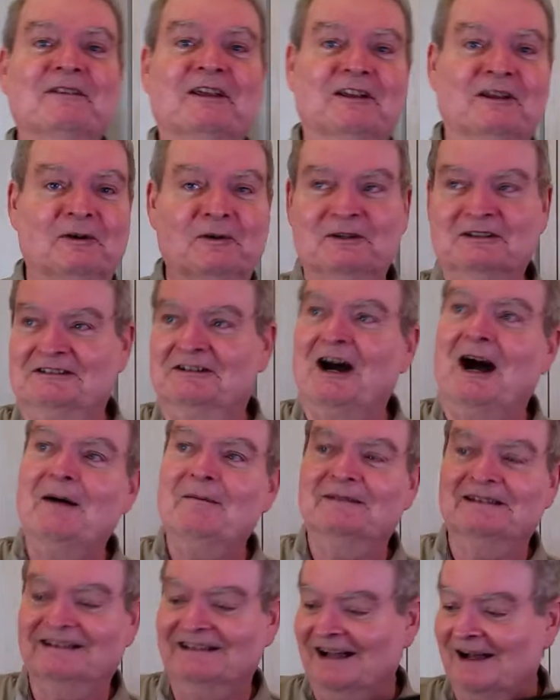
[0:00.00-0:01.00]
the lowest
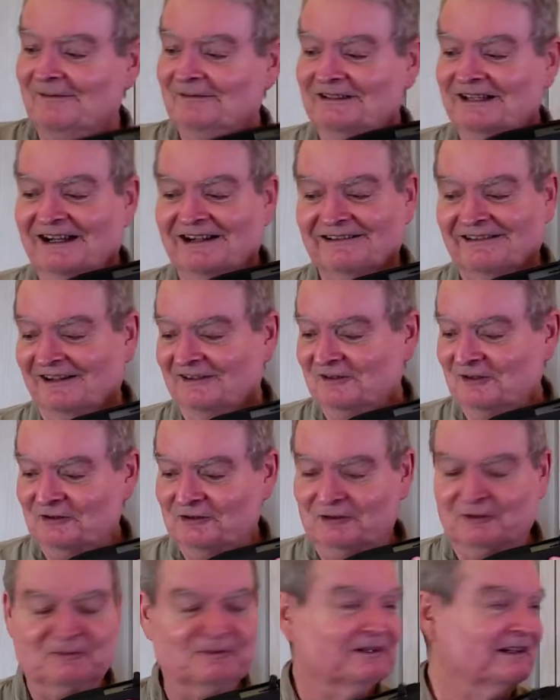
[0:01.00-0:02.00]
common denominator on
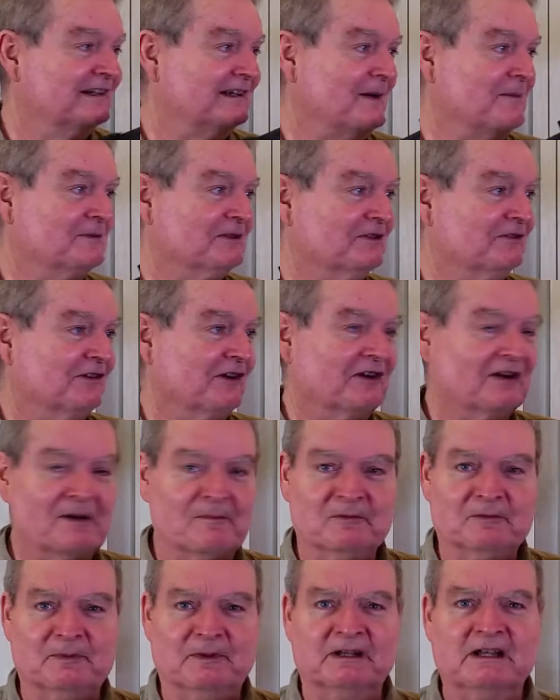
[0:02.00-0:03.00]
YouTube when it comes to
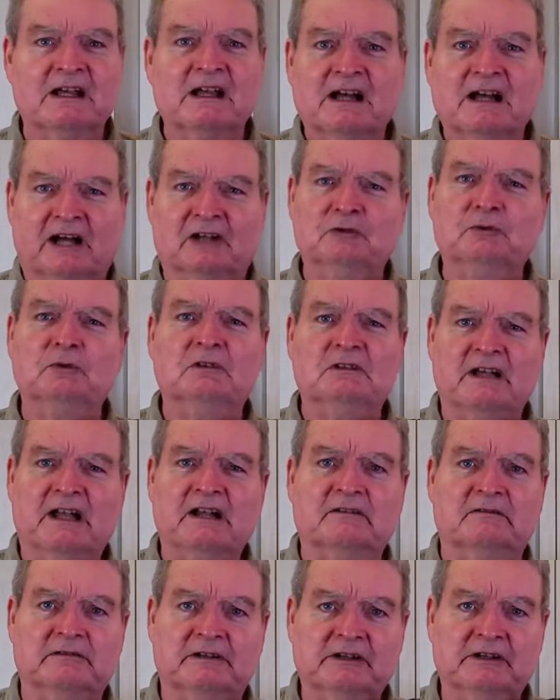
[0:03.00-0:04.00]
firearms, but I do a lot
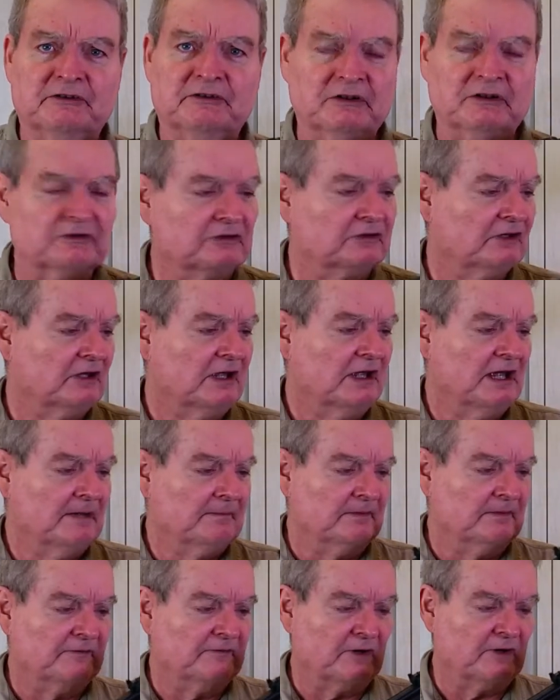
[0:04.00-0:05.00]
of research
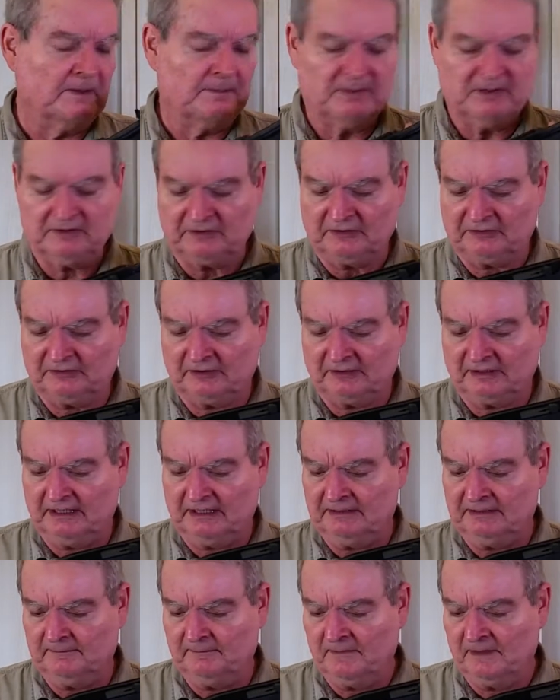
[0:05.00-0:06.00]
before I purchase a
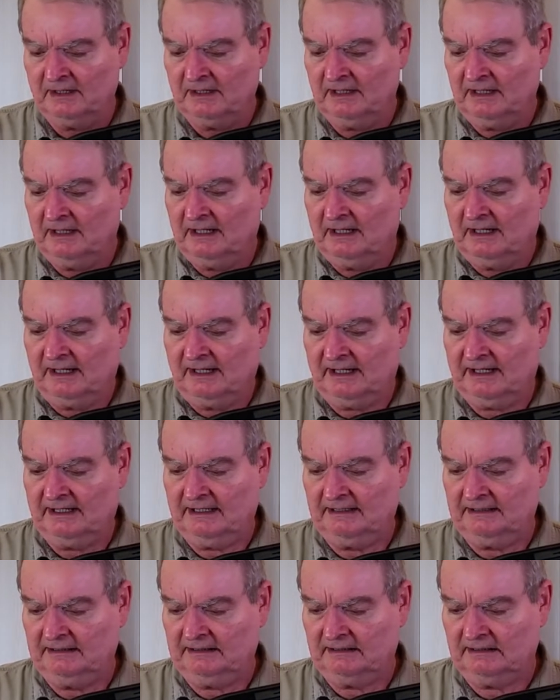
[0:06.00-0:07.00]
gun,
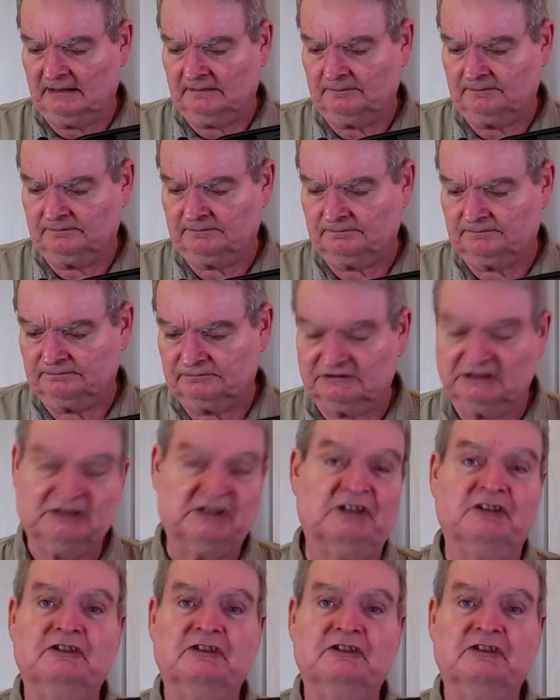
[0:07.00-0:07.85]
and this